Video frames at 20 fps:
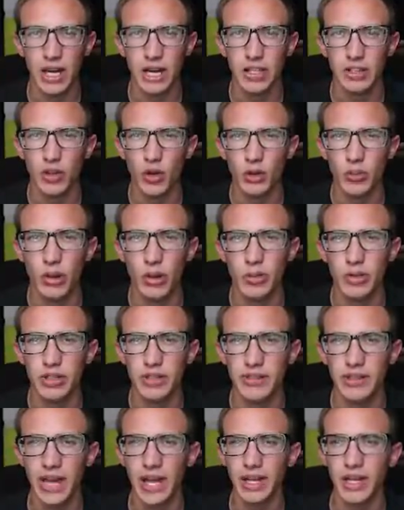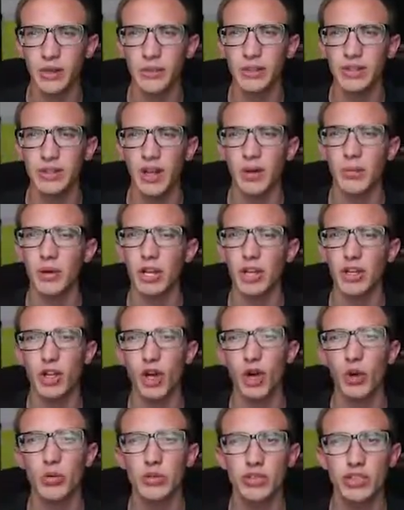I don't remember exactly what day, but I
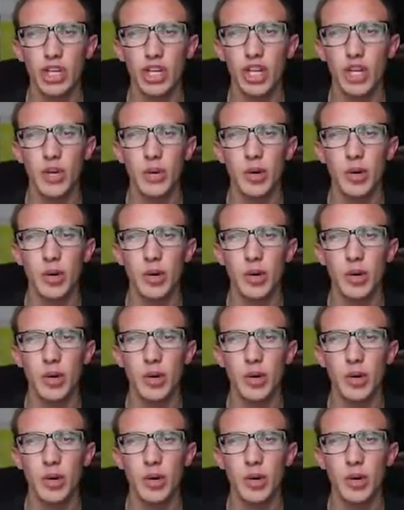know it was gonna